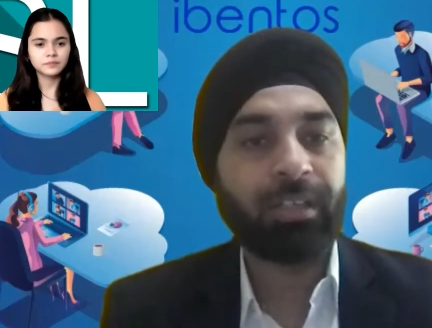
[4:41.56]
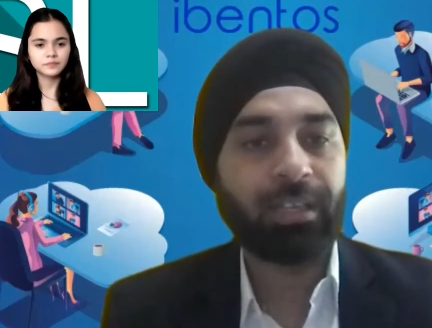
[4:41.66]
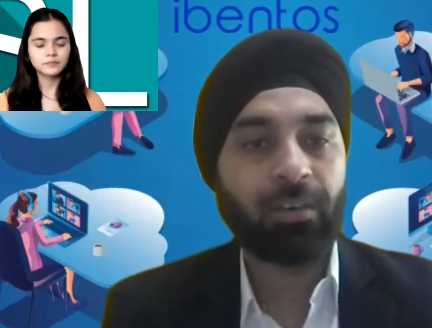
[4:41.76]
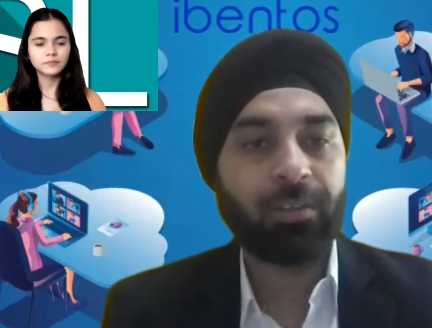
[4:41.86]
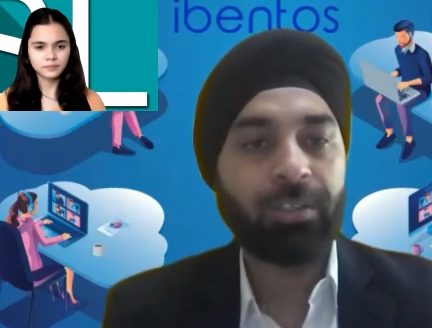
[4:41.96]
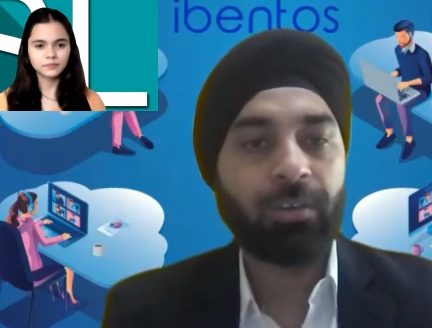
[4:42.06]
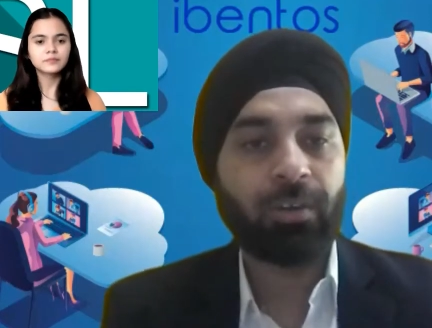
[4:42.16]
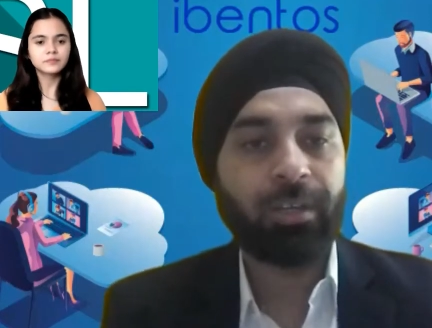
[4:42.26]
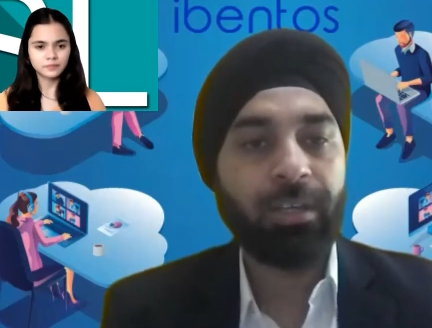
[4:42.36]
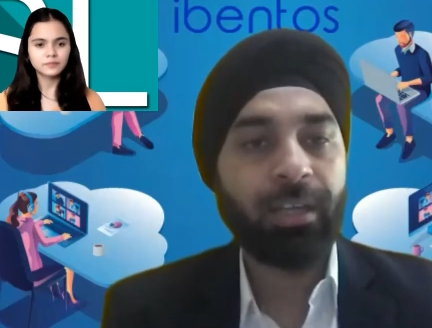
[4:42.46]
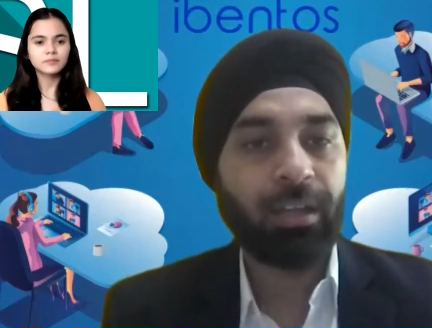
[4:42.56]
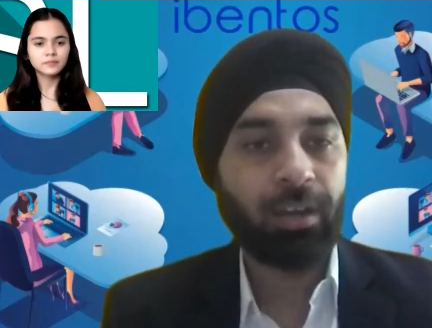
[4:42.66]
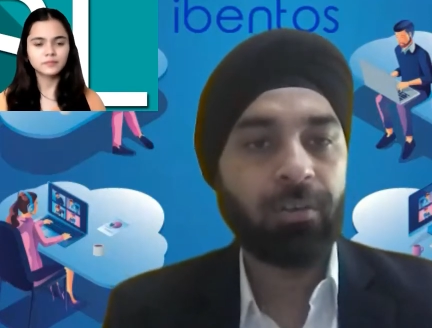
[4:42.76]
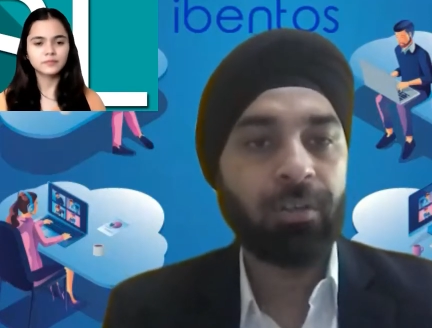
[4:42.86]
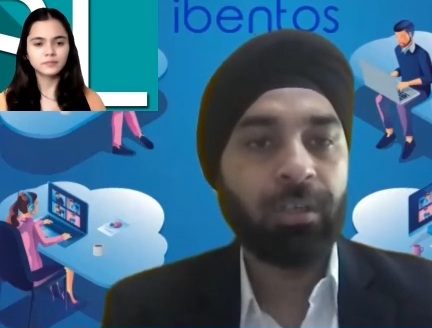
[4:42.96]
Speaker 1: and technology accordingly. And
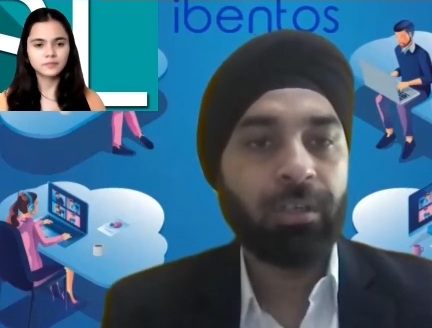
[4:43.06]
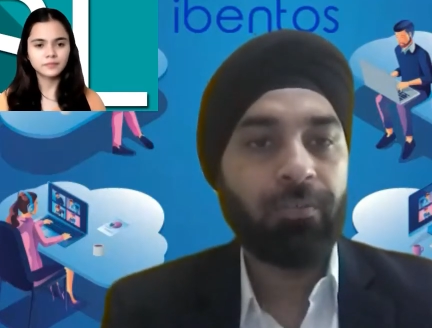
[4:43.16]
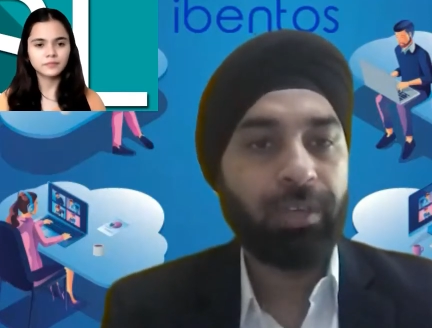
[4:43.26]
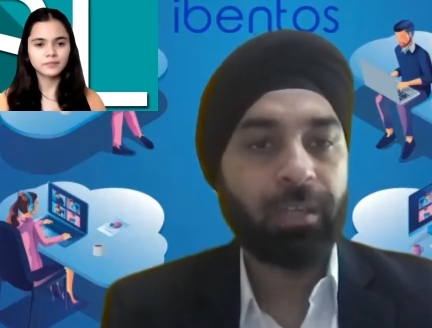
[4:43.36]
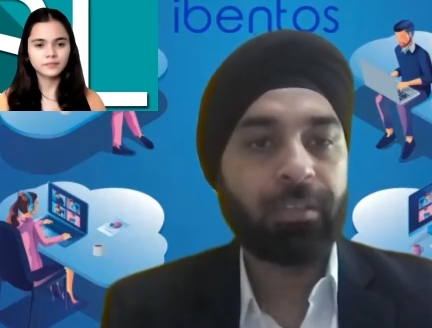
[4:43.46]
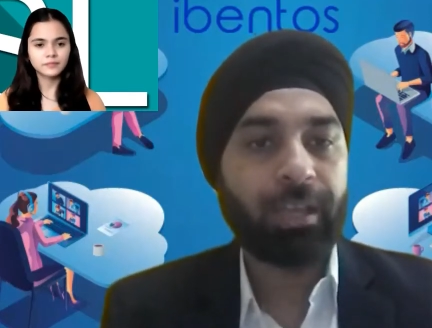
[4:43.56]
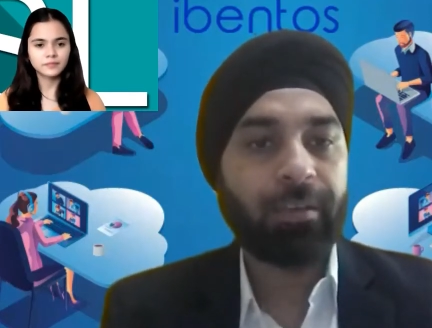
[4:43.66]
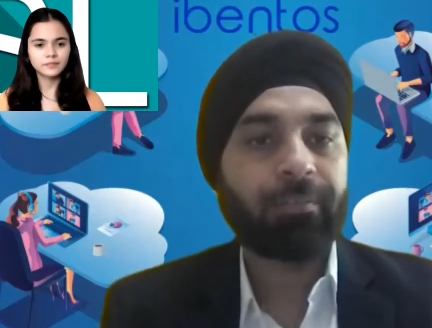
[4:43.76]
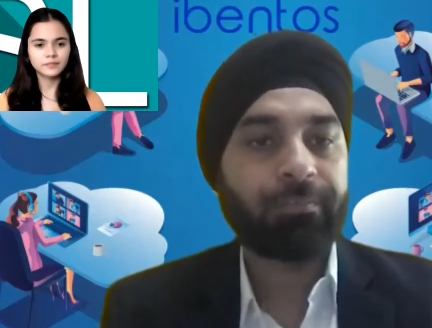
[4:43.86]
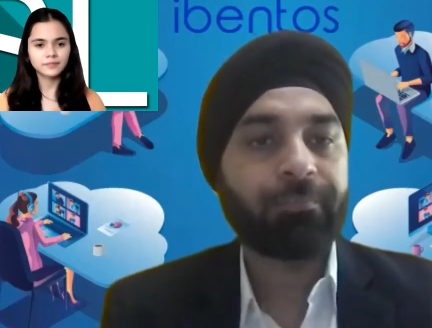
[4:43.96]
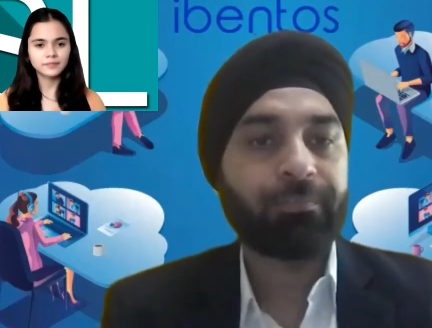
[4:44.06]
now we are there